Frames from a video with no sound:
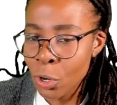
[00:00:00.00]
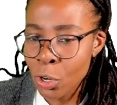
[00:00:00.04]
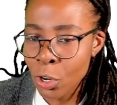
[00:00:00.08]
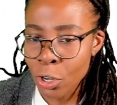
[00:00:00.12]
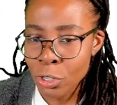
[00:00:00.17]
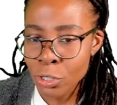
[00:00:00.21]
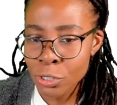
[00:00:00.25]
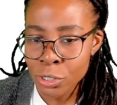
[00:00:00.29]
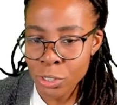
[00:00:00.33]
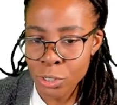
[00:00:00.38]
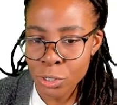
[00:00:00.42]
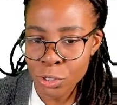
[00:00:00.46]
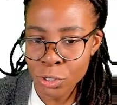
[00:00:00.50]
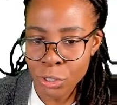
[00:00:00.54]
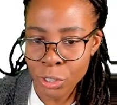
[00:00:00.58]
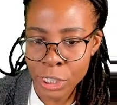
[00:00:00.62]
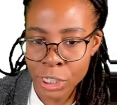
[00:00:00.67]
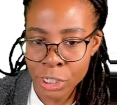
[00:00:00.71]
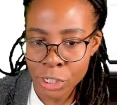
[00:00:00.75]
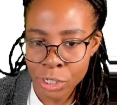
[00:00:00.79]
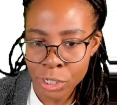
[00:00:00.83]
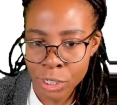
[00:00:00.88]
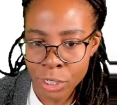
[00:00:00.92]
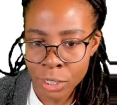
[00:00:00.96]

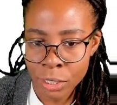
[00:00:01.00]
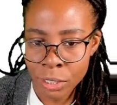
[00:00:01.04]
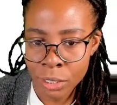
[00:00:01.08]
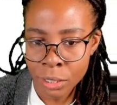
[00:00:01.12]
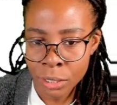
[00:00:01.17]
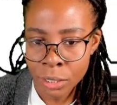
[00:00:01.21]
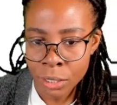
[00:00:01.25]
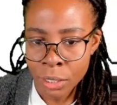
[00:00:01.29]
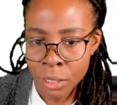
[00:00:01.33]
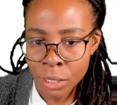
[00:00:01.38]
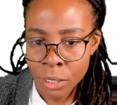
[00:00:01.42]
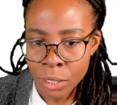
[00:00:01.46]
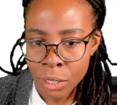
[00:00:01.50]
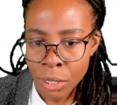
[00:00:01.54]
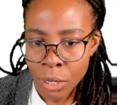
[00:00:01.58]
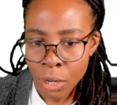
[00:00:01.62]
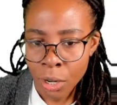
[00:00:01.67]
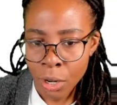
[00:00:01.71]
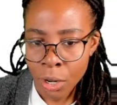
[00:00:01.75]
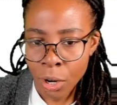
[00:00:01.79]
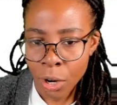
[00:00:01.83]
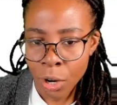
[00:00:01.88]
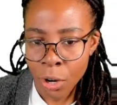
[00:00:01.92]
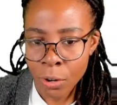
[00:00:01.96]
concentration
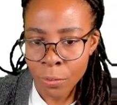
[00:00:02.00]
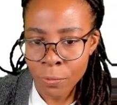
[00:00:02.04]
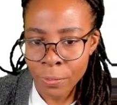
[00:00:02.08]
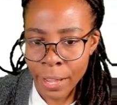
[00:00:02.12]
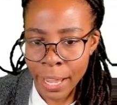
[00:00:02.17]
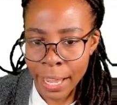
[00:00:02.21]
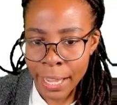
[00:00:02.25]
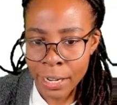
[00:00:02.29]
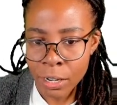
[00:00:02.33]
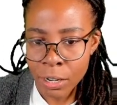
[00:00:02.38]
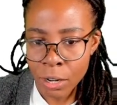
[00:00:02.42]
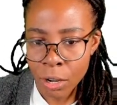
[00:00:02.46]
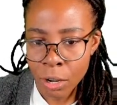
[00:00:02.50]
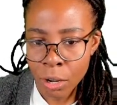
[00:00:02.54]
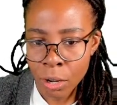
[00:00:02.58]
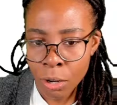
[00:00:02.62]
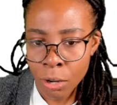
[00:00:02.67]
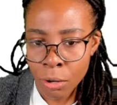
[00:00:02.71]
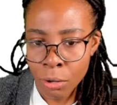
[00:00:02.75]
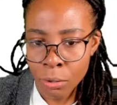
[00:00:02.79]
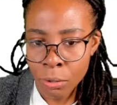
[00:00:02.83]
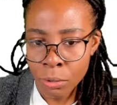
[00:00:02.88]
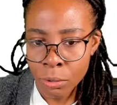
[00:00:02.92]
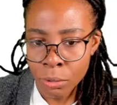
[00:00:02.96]
of
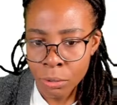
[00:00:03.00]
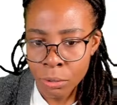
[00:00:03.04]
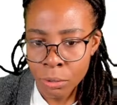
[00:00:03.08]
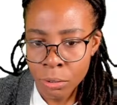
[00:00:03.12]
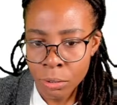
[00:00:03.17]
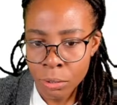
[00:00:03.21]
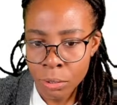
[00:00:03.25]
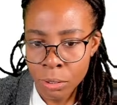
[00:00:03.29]
NO